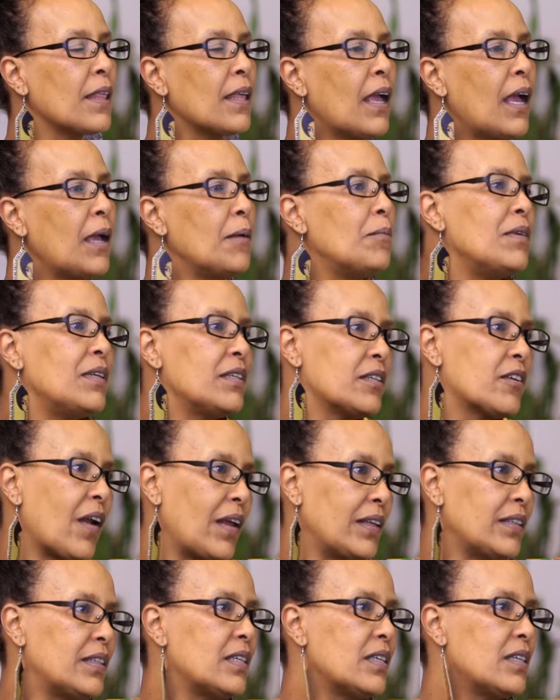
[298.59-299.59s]
I mean,
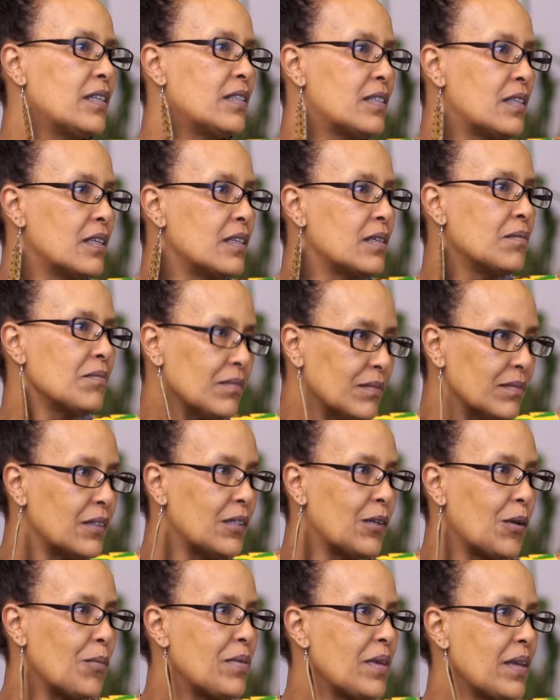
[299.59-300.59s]
granted,
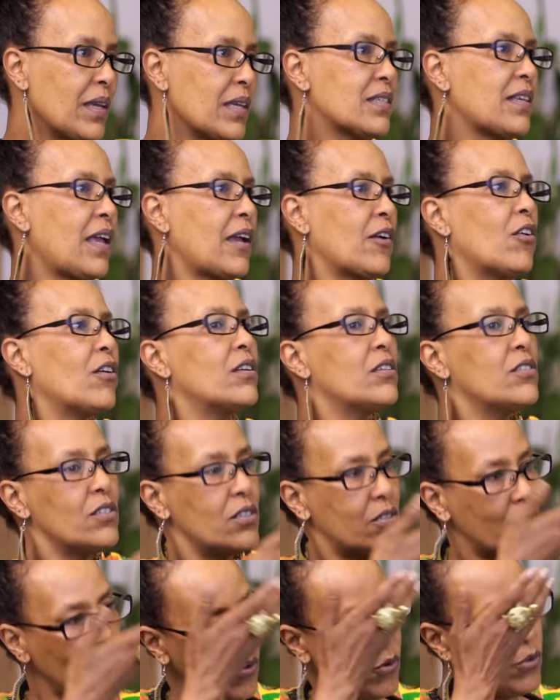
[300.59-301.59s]
you know, being a
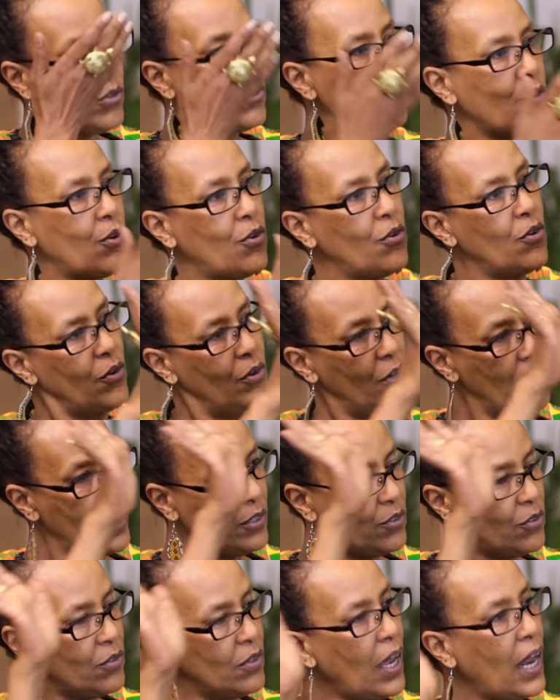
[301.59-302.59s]
psychologist also
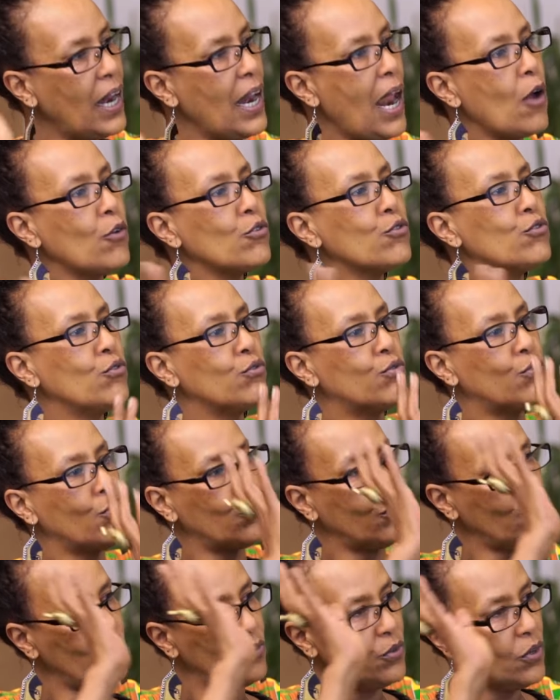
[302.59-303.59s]
lets, allows you
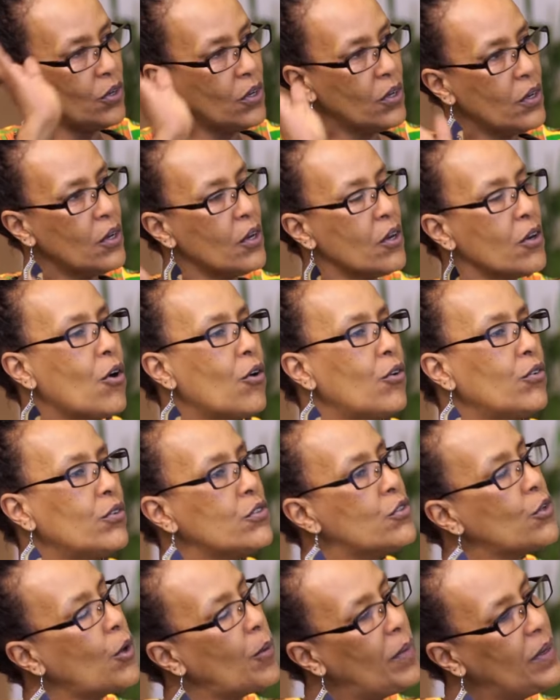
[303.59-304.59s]
to go
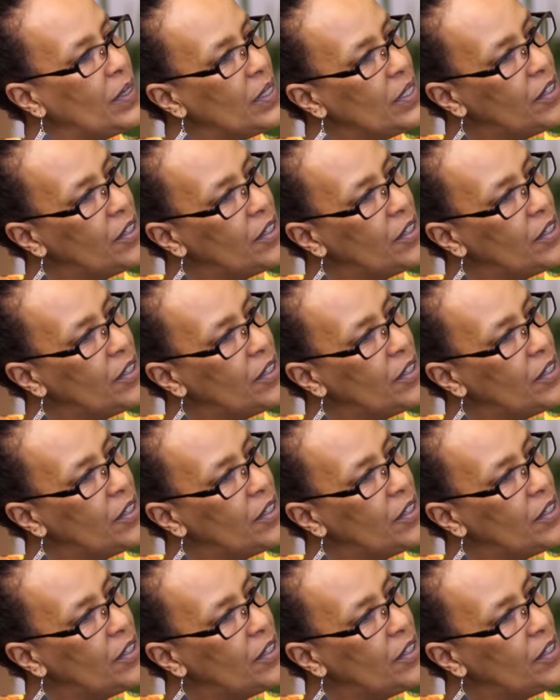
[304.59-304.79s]
in so many